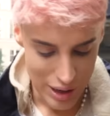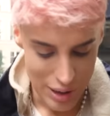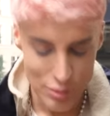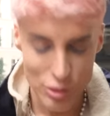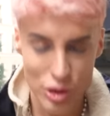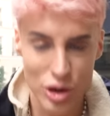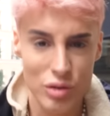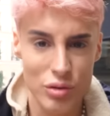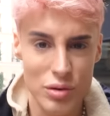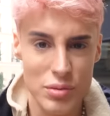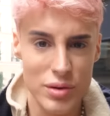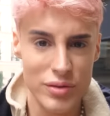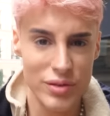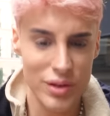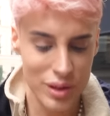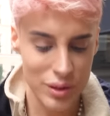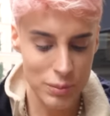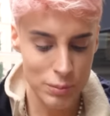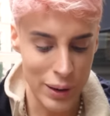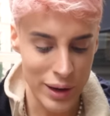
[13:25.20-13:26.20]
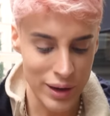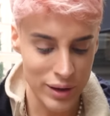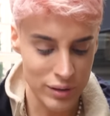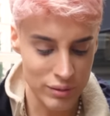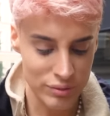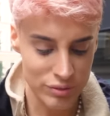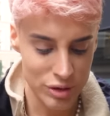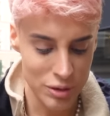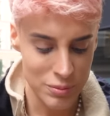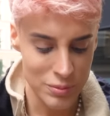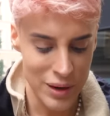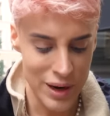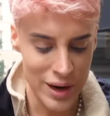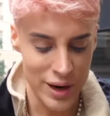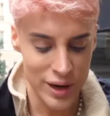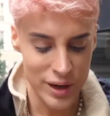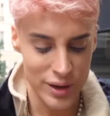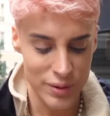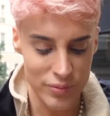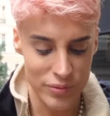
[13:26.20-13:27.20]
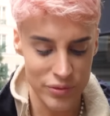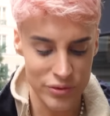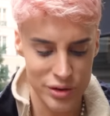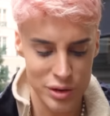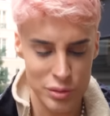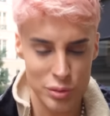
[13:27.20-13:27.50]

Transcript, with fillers: I'm gonna remove all the bacon from my v